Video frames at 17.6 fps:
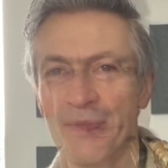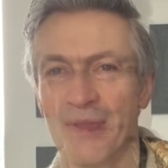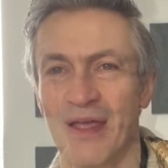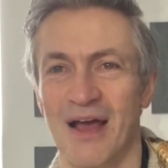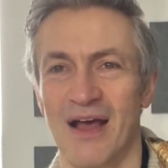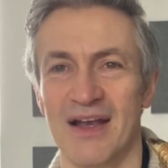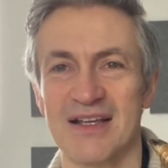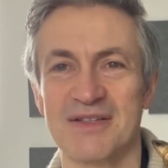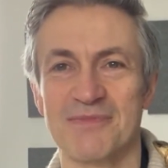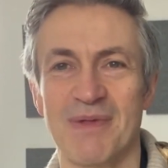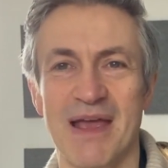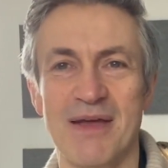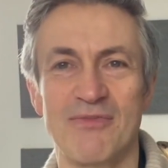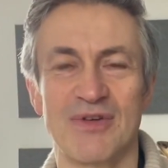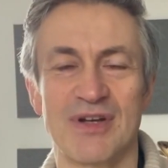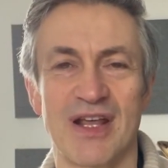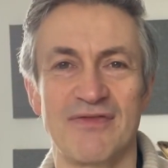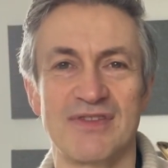I'll explain
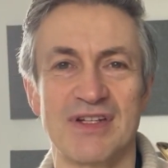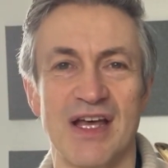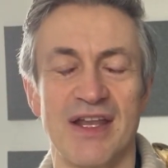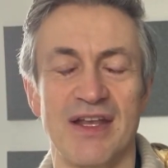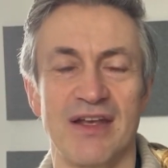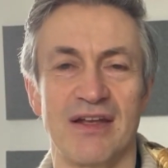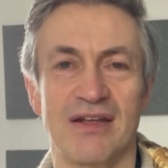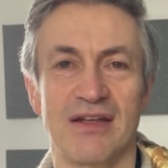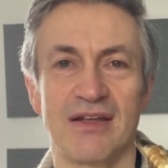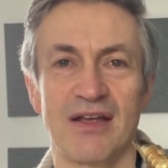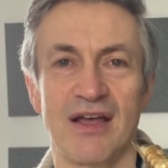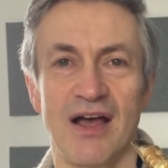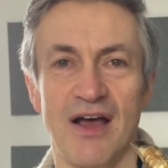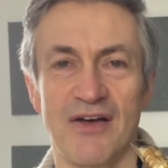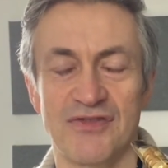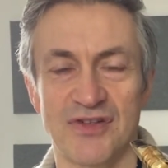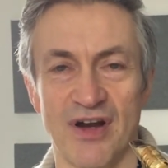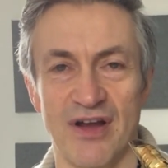what I've done
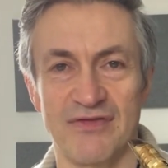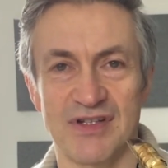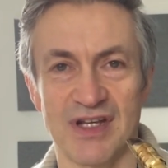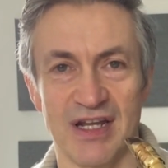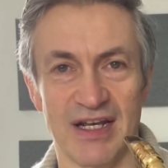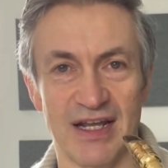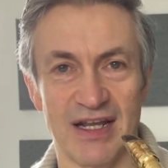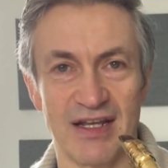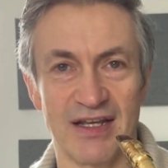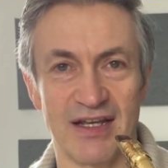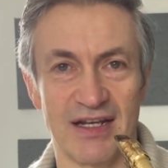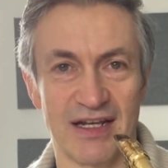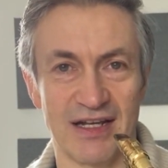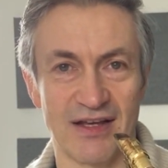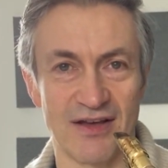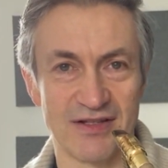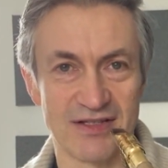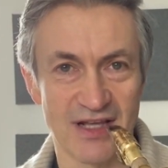after I've done it, and it
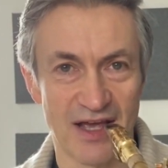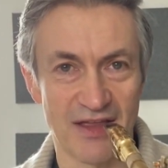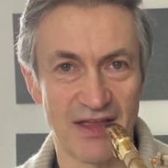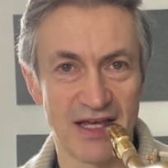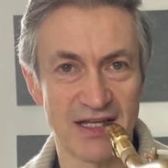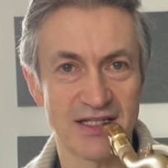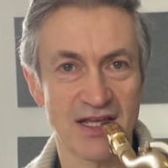goes like this.